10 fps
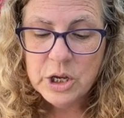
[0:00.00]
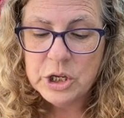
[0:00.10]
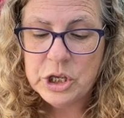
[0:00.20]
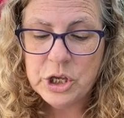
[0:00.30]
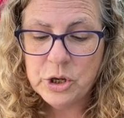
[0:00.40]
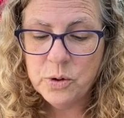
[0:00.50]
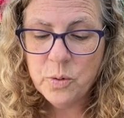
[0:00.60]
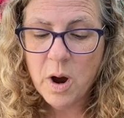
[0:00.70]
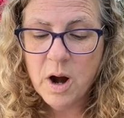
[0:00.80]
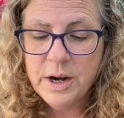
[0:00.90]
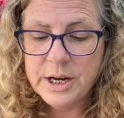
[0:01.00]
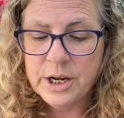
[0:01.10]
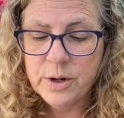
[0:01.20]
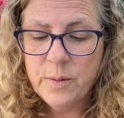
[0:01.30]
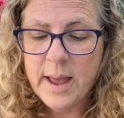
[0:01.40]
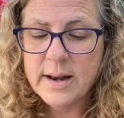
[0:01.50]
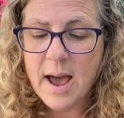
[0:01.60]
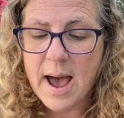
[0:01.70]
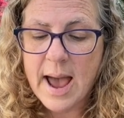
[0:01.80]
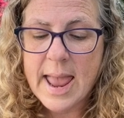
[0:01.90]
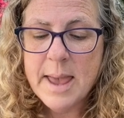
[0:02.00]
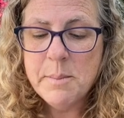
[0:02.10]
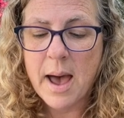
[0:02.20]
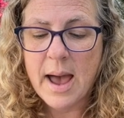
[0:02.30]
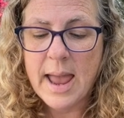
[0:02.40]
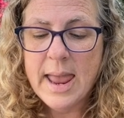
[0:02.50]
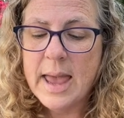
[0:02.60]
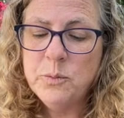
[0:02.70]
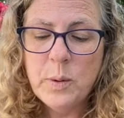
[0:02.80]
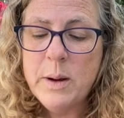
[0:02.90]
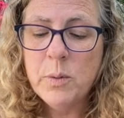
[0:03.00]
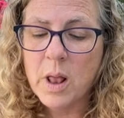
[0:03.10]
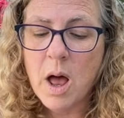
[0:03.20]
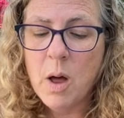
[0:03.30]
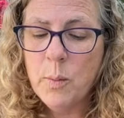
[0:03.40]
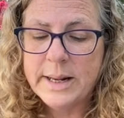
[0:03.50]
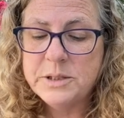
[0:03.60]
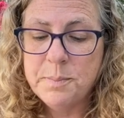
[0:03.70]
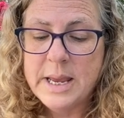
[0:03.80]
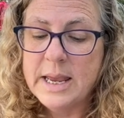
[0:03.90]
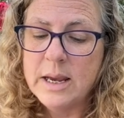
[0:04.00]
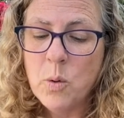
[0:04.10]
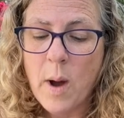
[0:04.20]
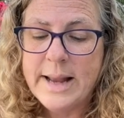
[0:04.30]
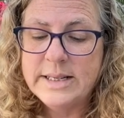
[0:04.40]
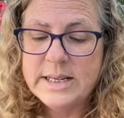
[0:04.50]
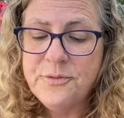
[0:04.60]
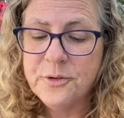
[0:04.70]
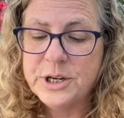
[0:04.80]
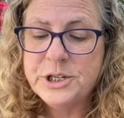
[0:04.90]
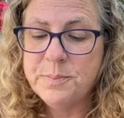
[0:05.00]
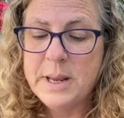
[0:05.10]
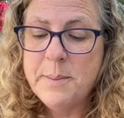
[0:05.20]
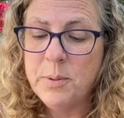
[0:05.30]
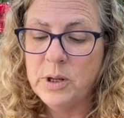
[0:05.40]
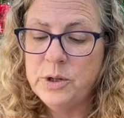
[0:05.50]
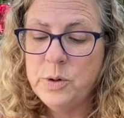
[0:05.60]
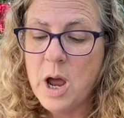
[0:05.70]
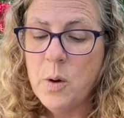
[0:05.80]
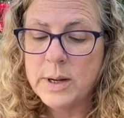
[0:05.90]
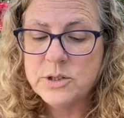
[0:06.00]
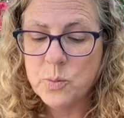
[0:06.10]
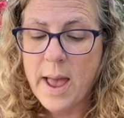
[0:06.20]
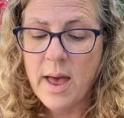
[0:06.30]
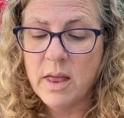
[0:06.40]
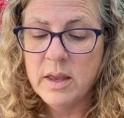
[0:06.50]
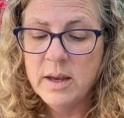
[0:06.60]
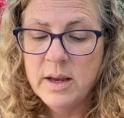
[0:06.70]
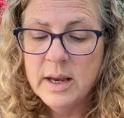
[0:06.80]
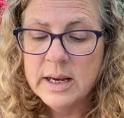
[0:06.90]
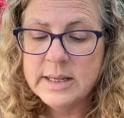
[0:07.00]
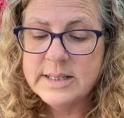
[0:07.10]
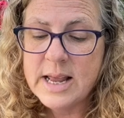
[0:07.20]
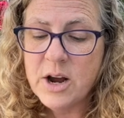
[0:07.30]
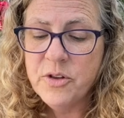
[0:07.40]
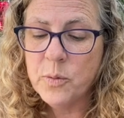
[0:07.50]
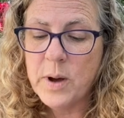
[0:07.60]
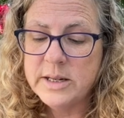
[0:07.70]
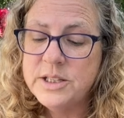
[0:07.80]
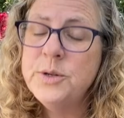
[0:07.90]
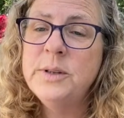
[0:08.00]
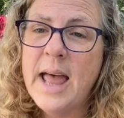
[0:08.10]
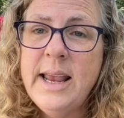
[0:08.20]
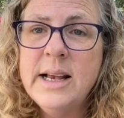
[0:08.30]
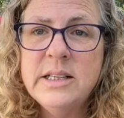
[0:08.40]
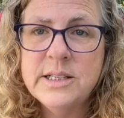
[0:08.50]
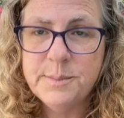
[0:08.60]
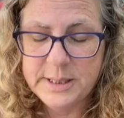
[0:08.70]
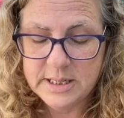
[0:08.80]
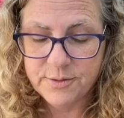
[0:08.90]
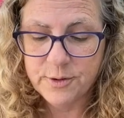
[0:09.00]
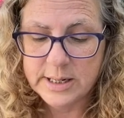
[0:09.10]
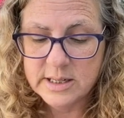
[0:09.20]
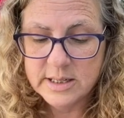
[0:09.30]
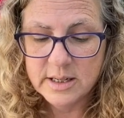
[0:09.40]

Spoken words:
You are you, and I am I, and we will always be quite different to people who know us well, 'cause they're the ones who like us to be different.